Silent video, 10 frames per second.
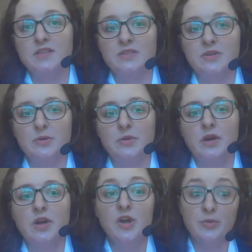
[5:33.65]
do
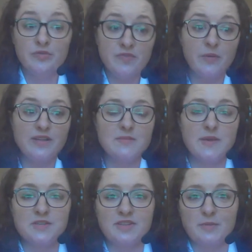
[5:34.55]
review it to
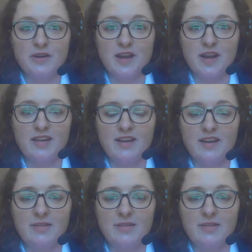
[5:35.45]
make sure that we're not